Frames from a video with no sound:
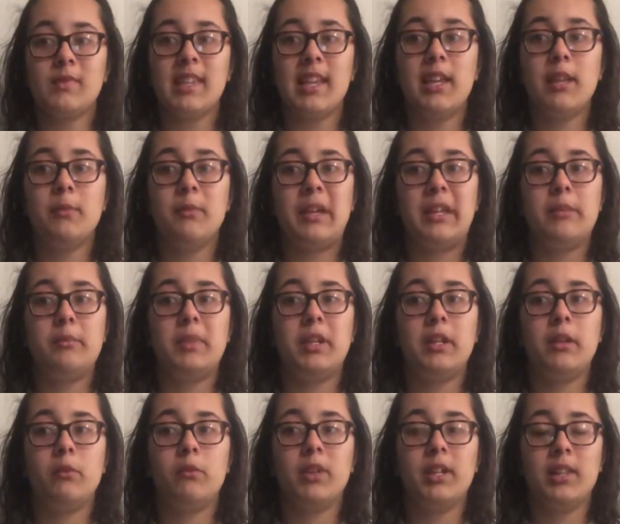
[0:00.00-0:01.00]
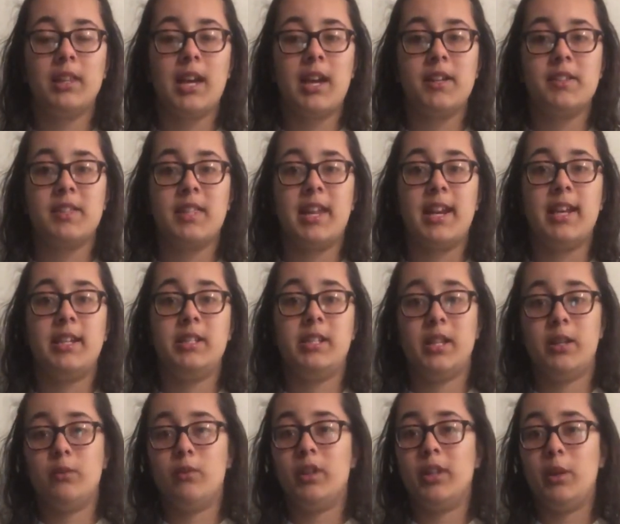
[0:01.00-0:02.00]
It made me realize that I
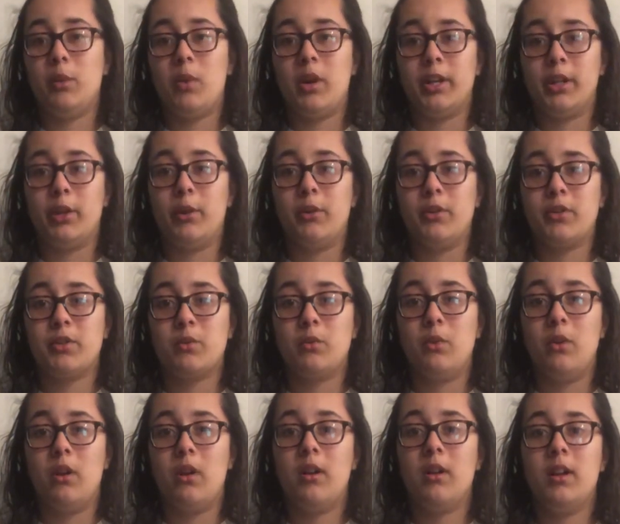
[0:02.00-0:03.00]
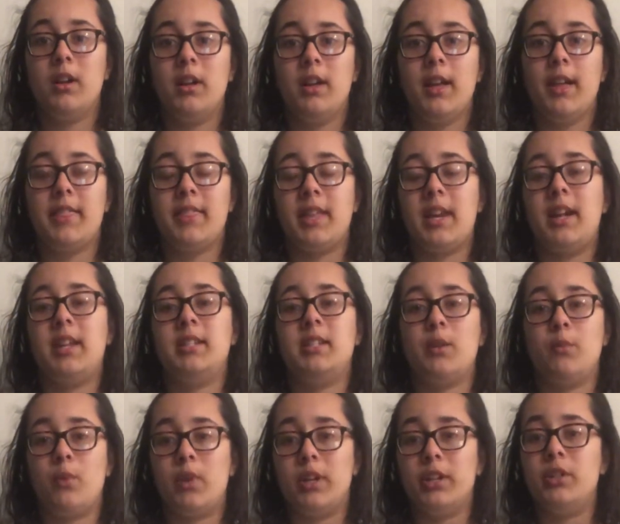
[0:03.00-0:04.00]
did really want to go to school, that I
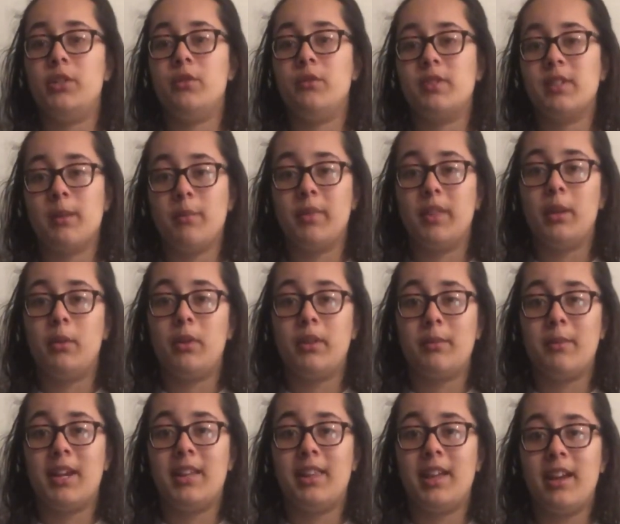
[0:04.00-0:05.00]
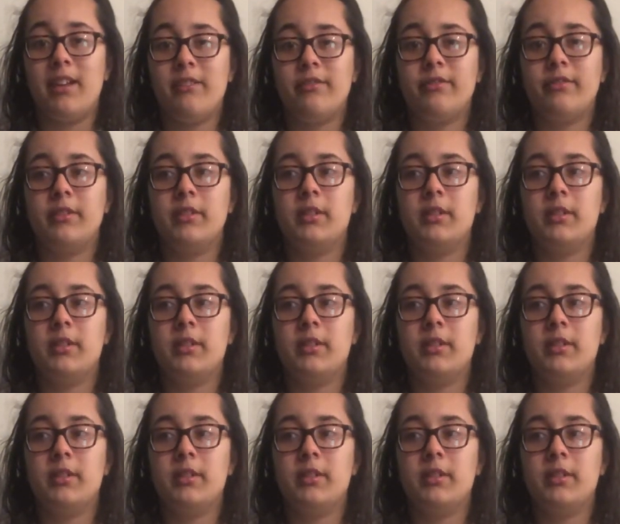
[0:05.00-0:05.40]
did want to do something with my life.